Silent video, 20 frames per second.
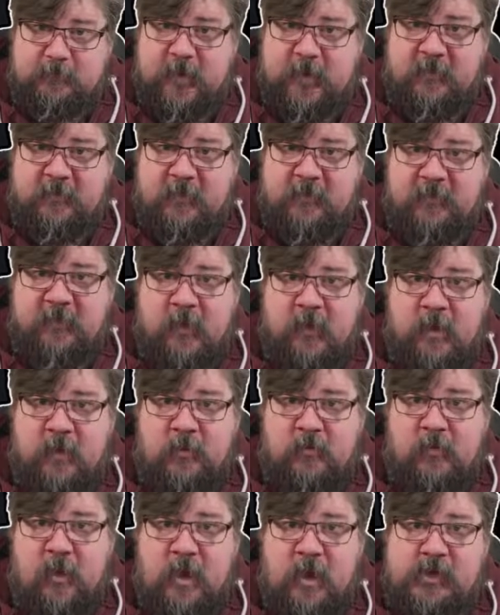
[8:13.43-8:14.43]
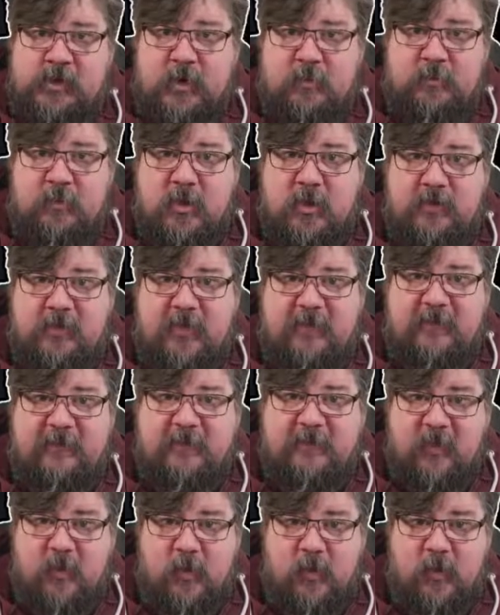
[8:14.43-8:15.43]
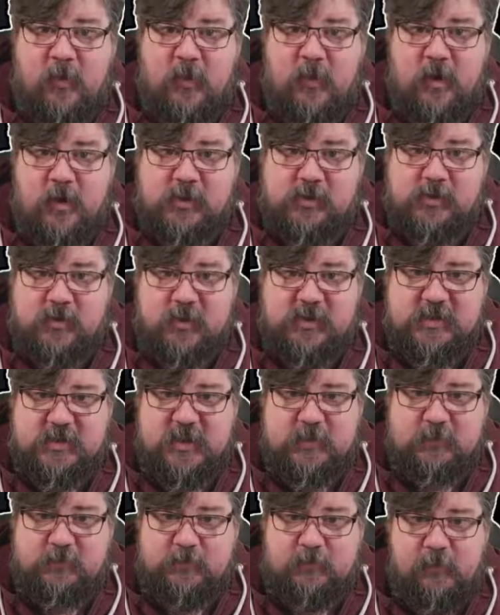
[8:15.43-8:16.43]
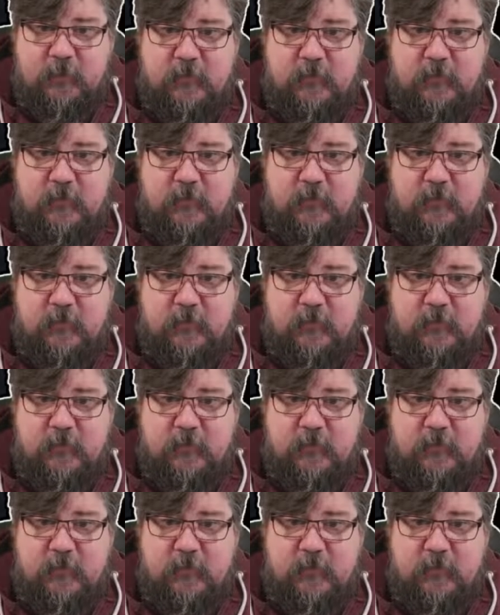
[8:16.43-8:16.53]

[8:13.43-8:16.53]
give him a follow, Ryan John Murphy 4 on Twitter.